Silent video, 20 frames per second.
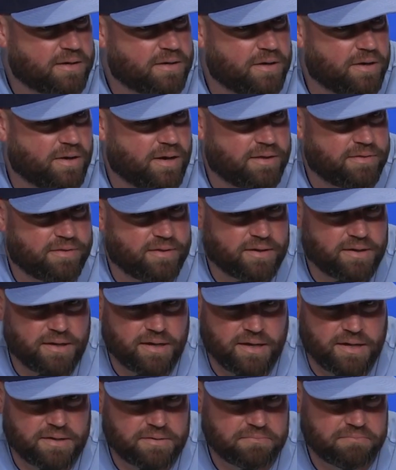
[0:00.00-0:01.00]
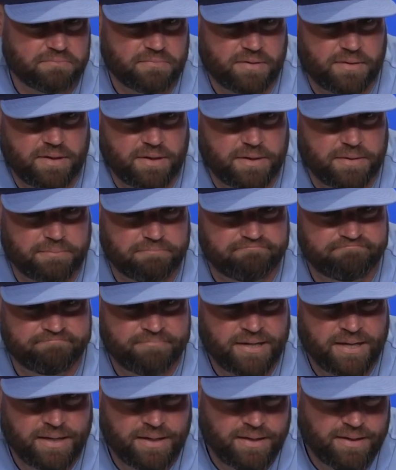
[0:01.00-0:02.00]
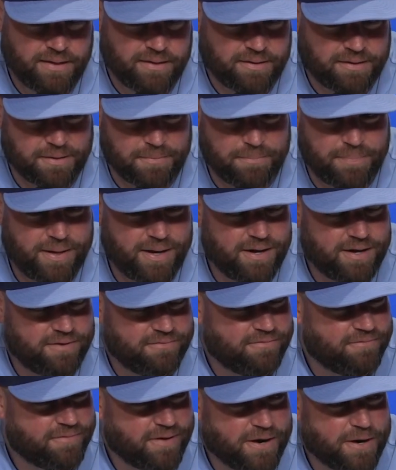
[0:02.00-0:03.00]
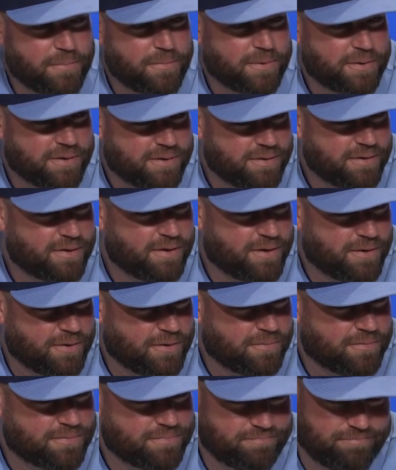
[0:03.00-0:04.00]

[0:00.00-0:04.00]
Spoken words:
You know, I think, again, competitive environment, you know,